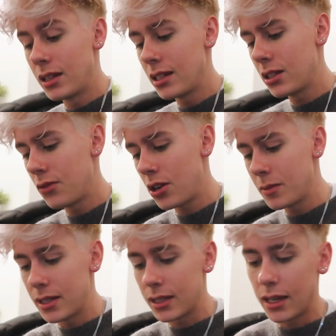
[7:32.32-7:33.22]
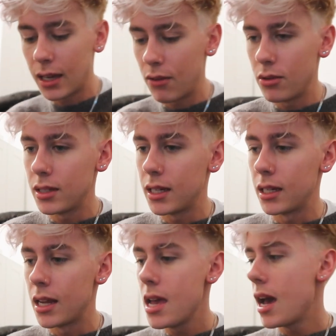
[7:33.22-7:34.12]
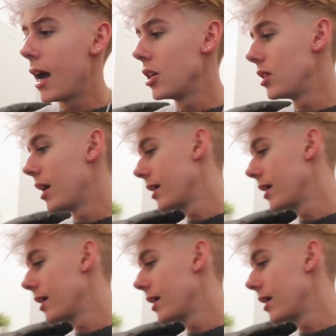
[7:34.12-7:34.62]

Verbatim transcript: Uh, that's as far as my skincare routine actually